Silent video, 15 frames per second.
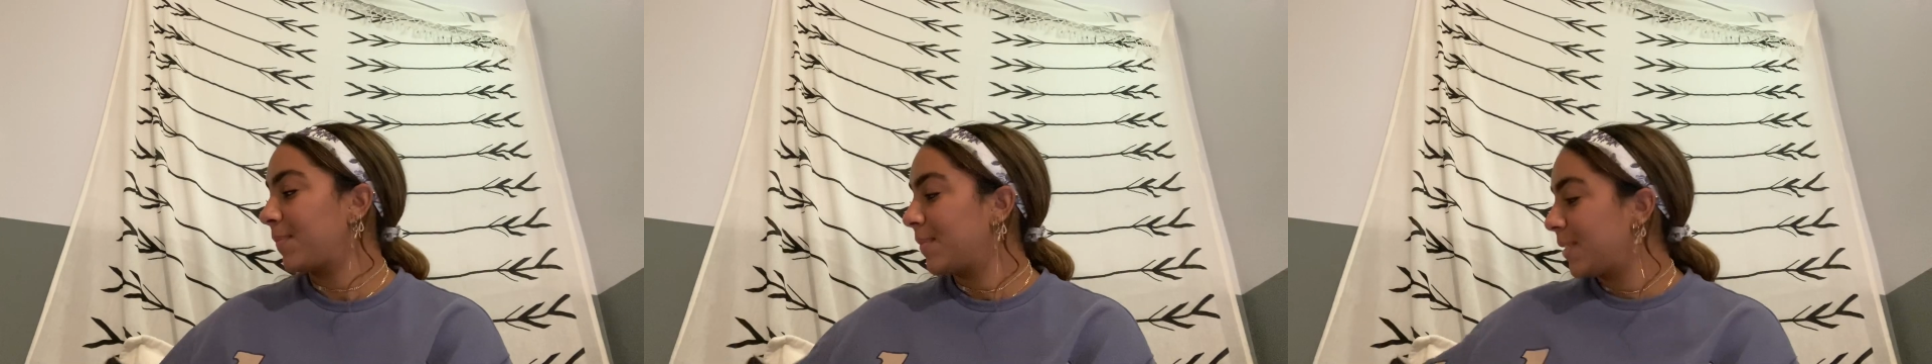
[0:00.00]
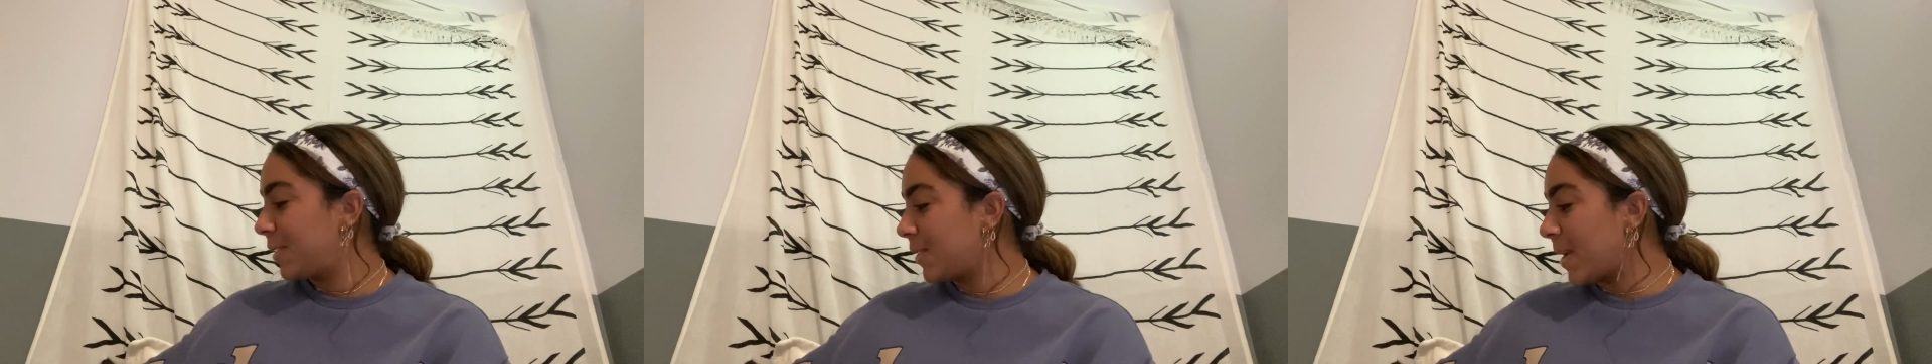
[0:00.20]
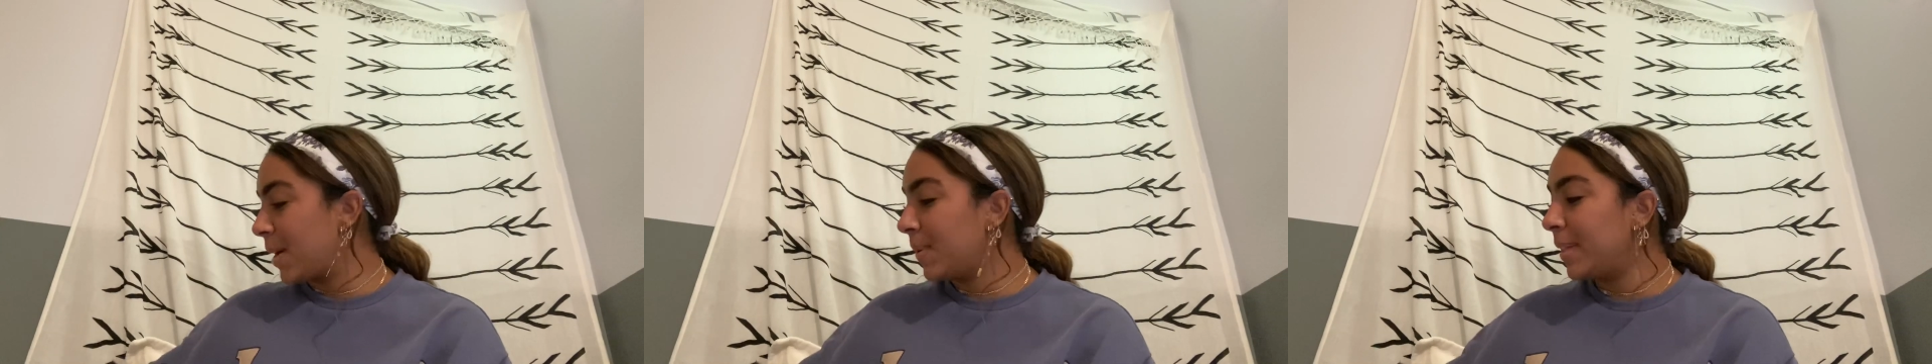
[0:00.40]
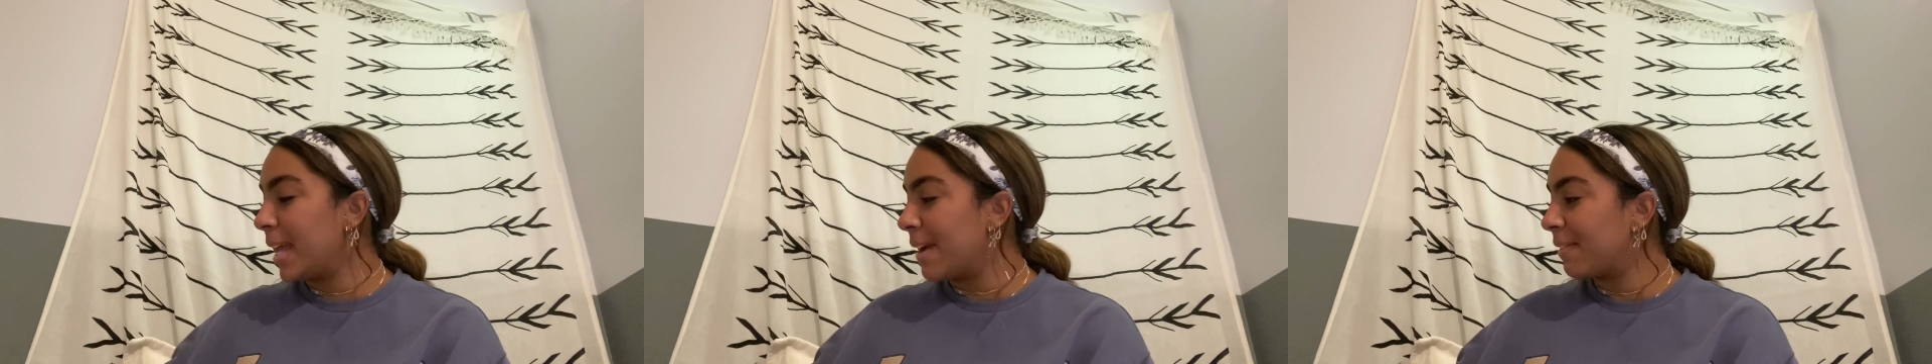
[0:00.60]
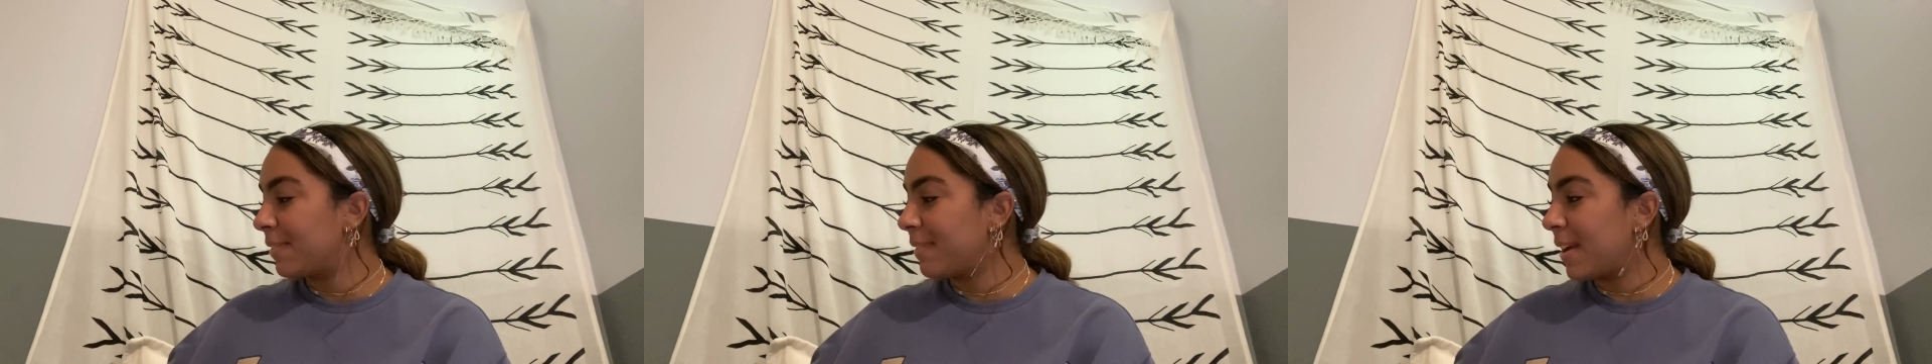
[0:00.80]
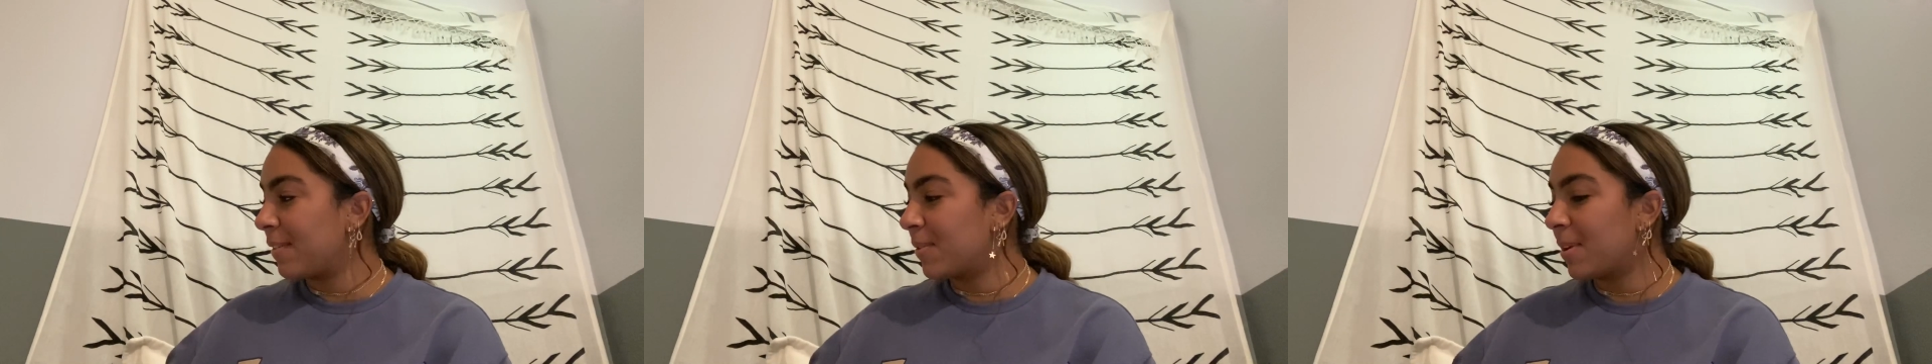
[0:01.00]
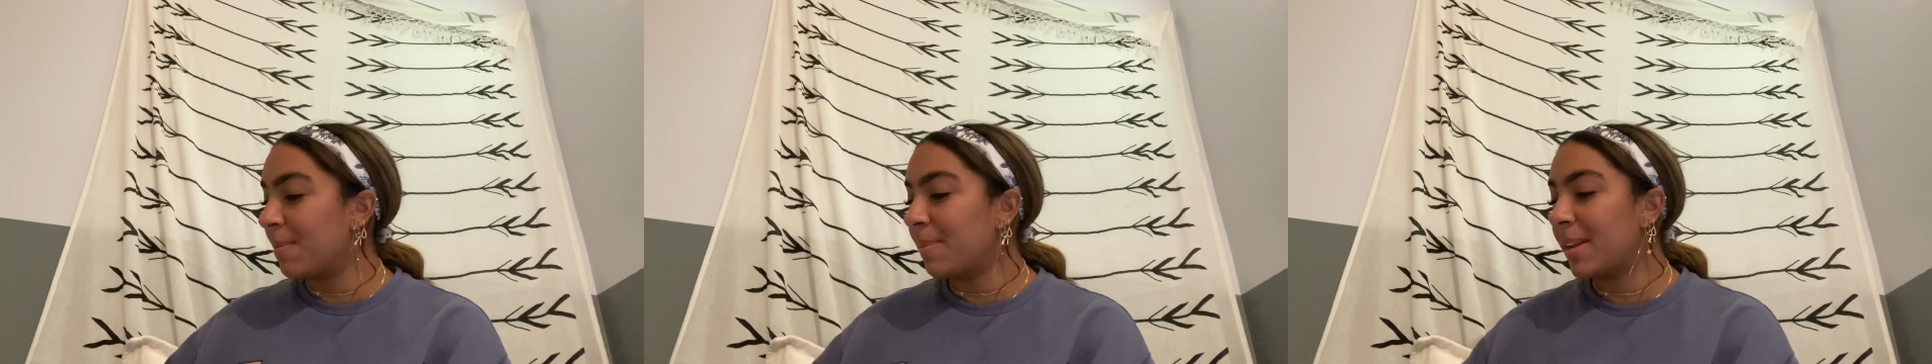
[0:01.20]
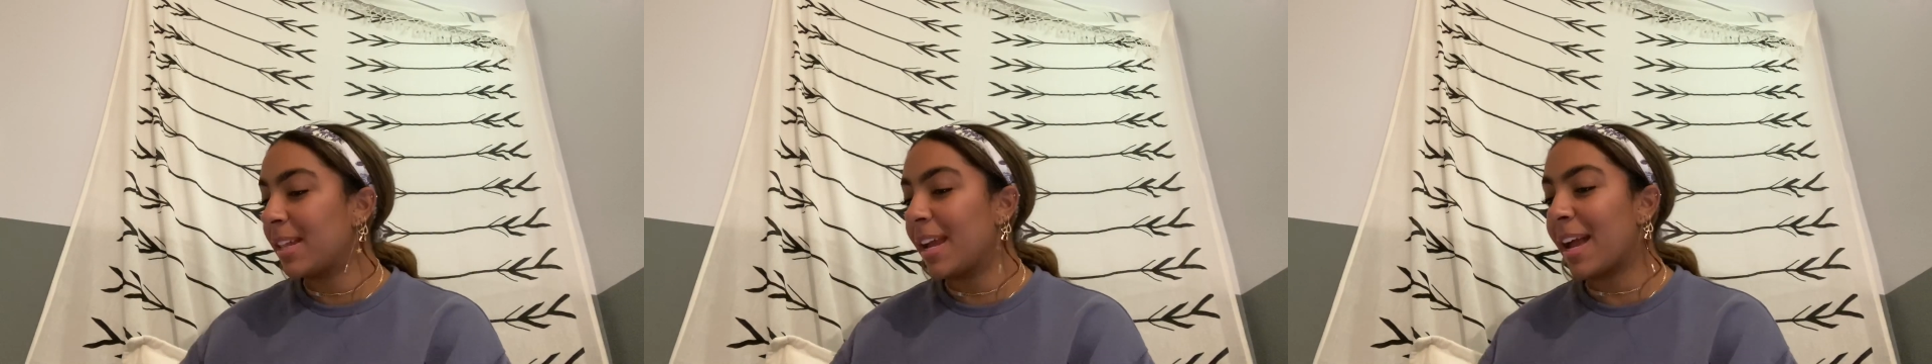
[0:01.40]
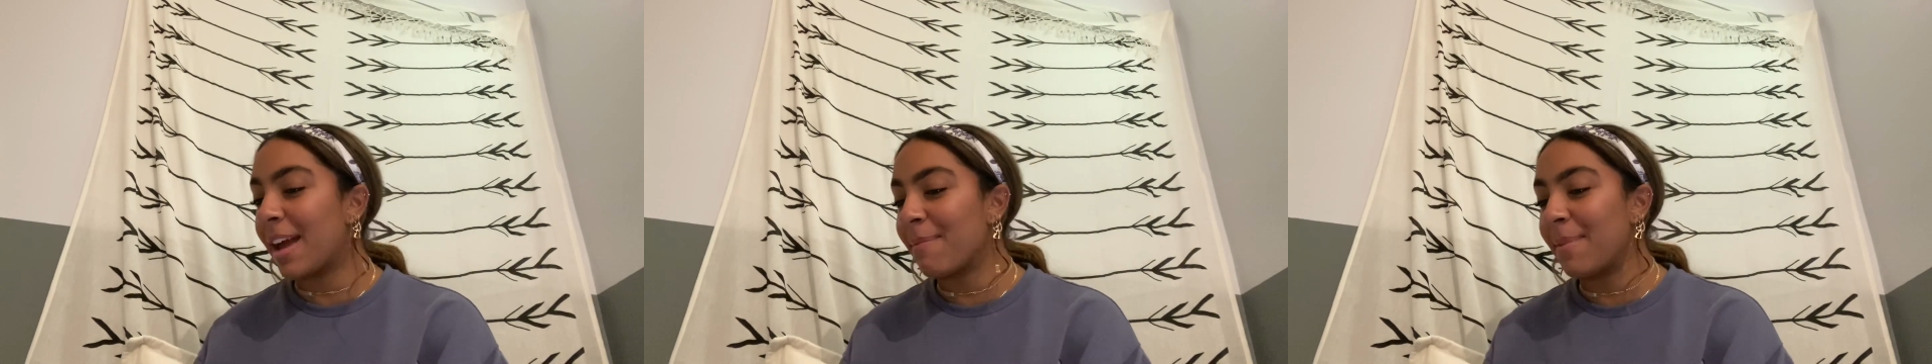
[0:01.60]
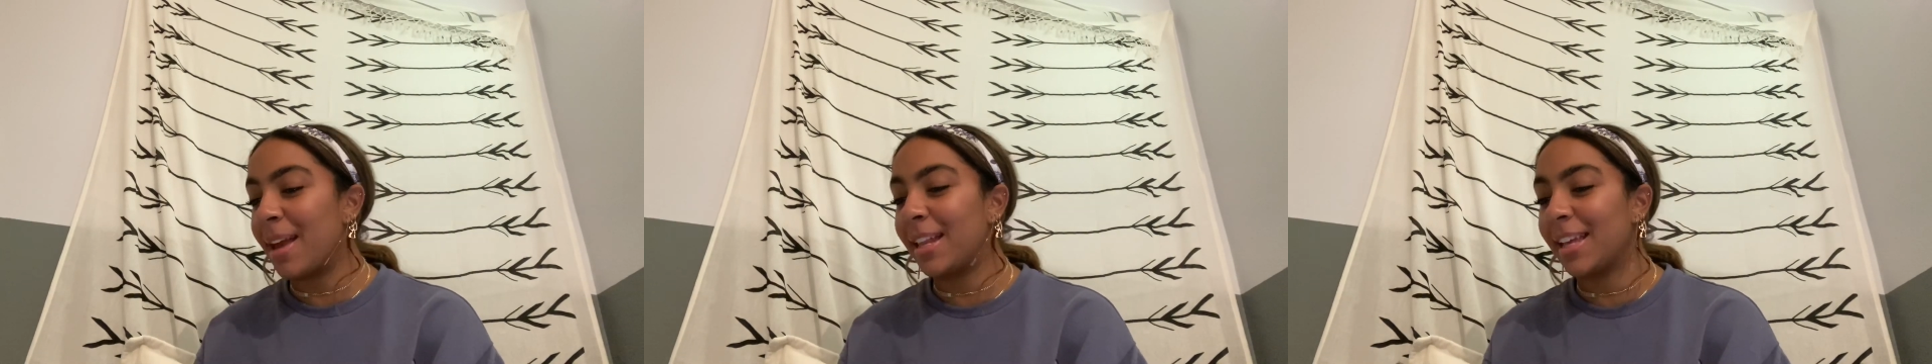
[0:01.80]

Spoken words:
So I don't really have a favorite one, but like I made